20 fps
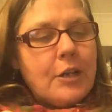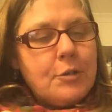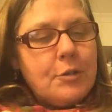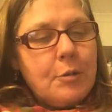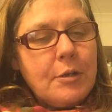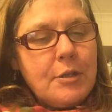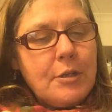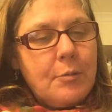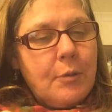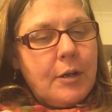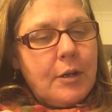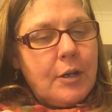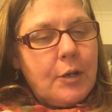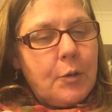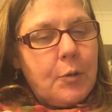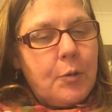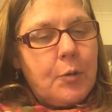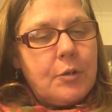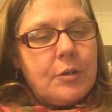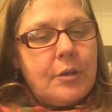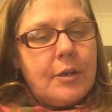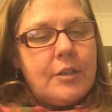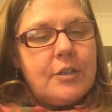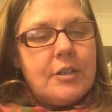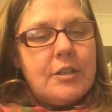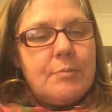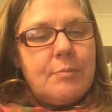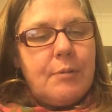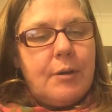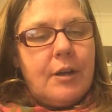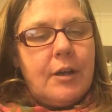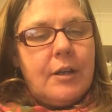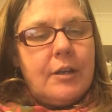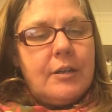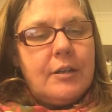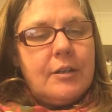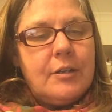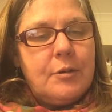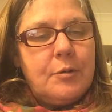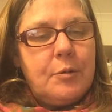21 and a quarter inches by
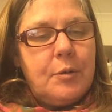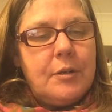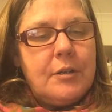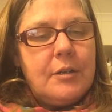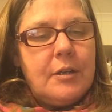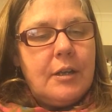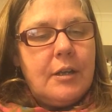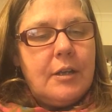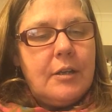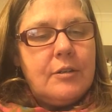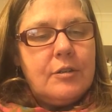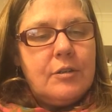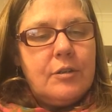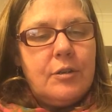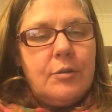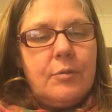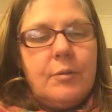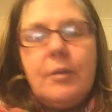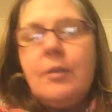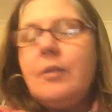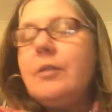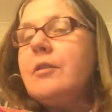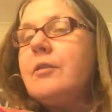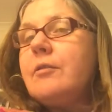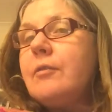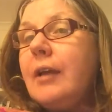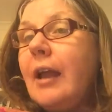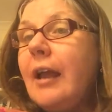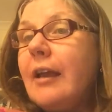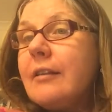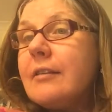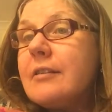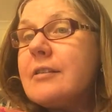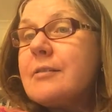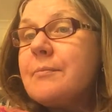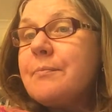22 and 3/8.